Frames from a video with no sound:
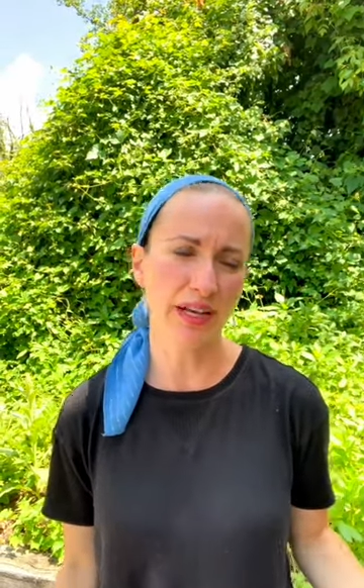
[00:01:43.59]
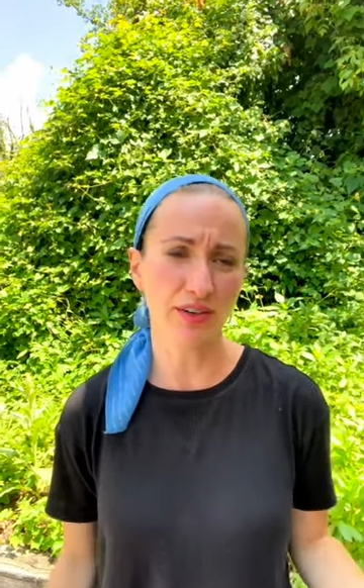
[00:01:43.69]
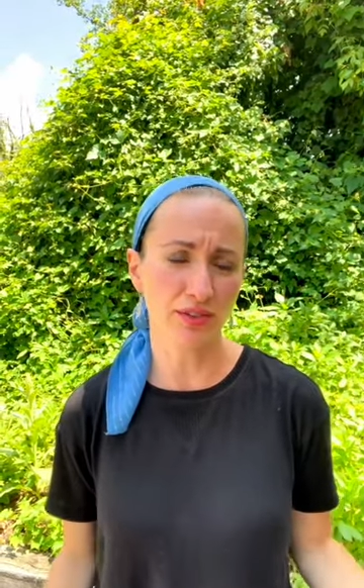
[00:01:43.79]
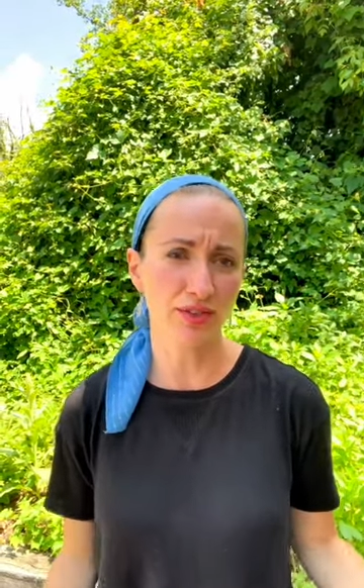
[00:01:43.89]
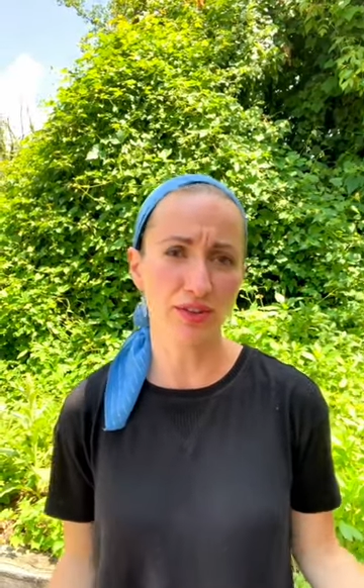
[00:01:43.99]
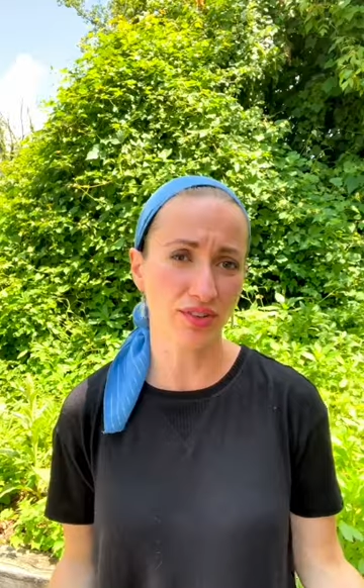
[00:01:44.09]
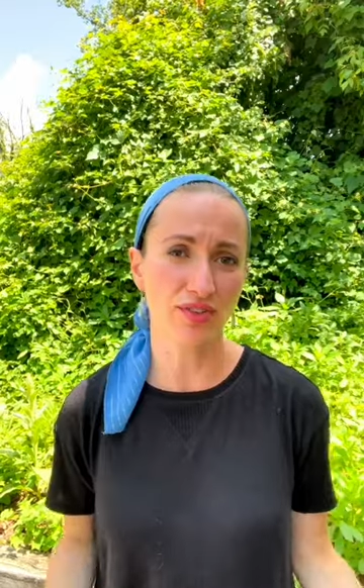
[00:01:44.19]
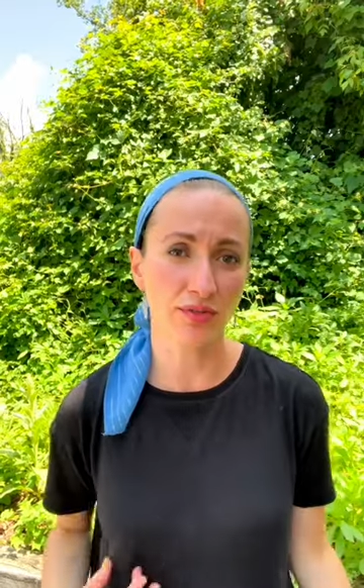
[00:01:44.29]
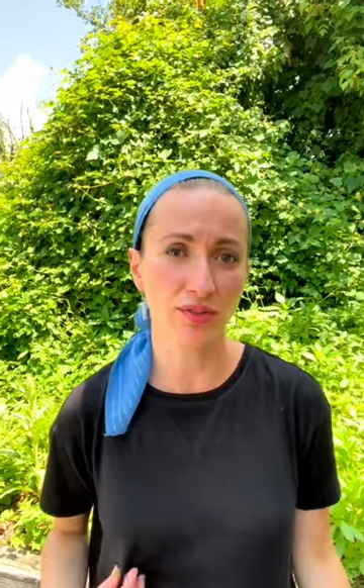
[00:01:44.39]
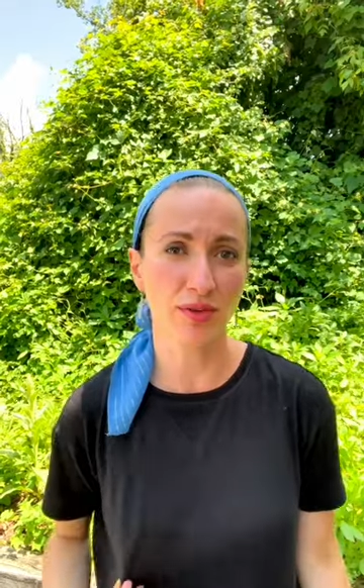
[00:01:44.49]
I don't do
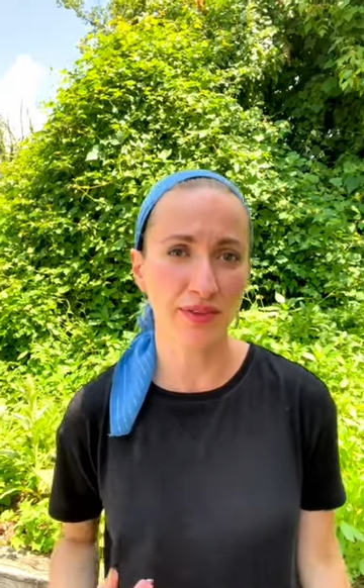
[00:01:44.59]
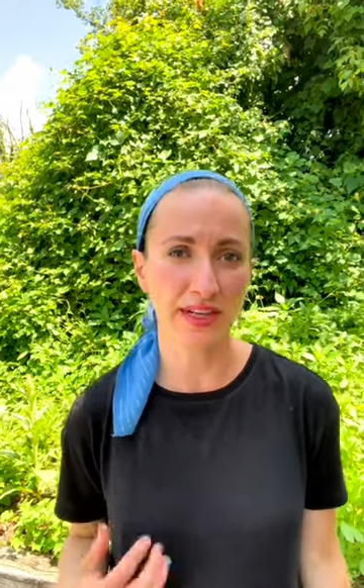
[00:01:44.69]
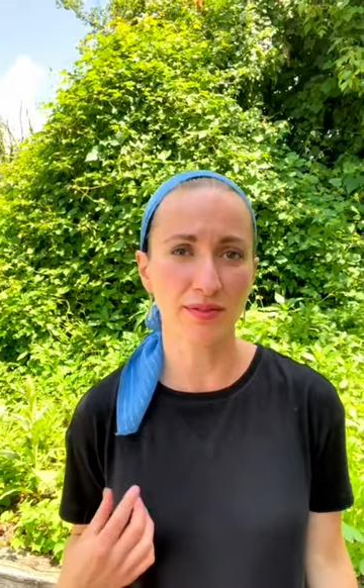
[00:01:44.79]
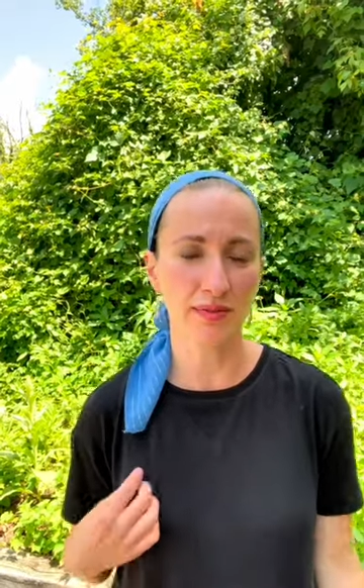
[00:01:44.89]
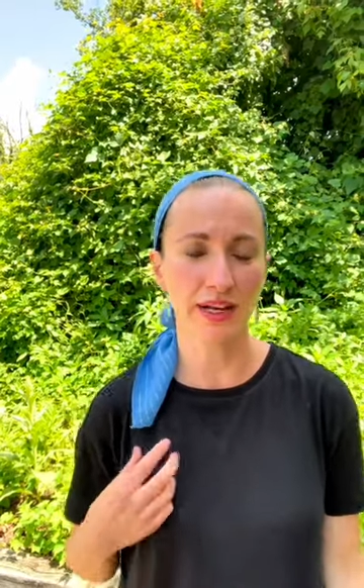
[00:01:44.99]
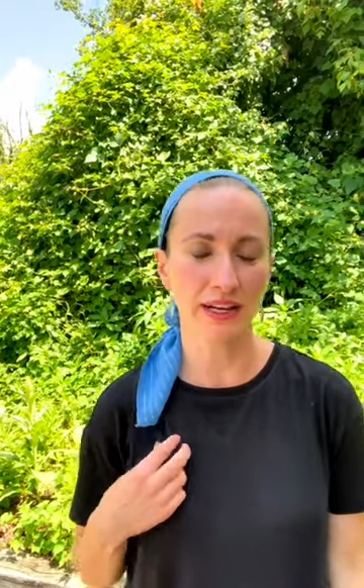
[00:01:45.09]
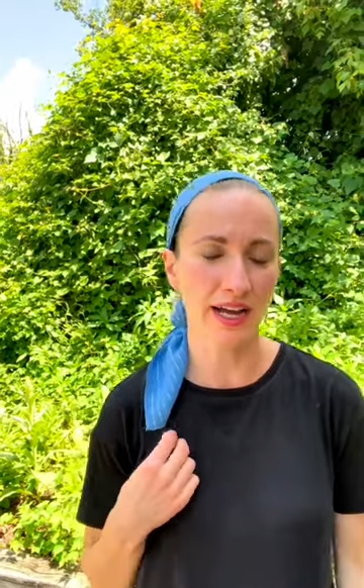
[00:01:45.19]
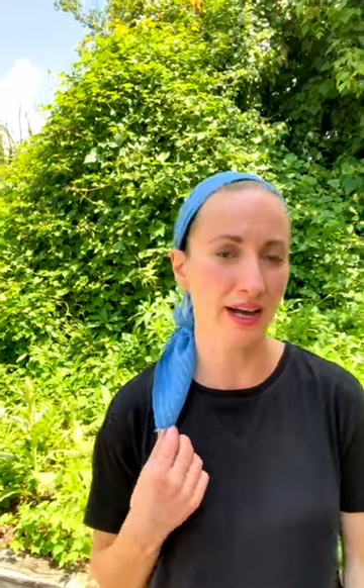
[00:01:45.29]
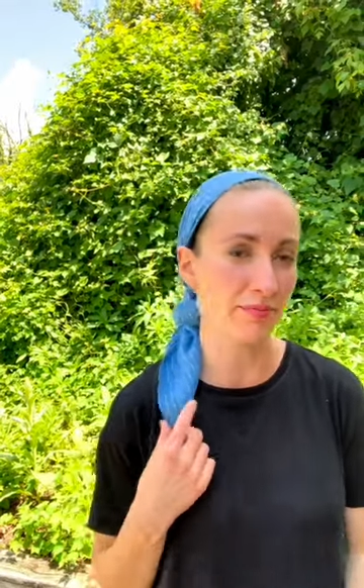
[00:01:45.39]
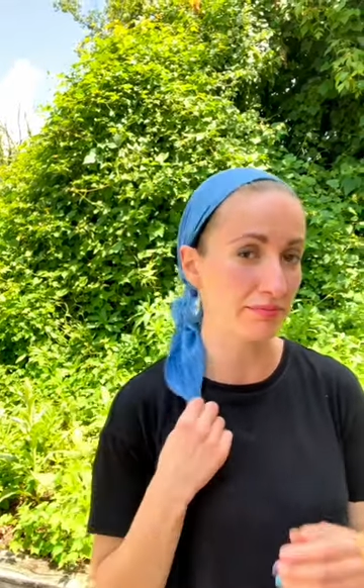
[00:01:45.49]
extreme swimming, but
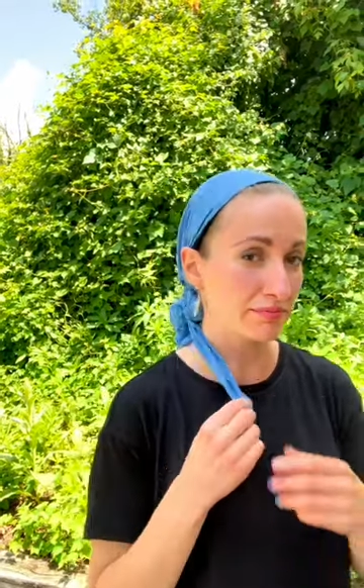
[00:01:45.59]
um,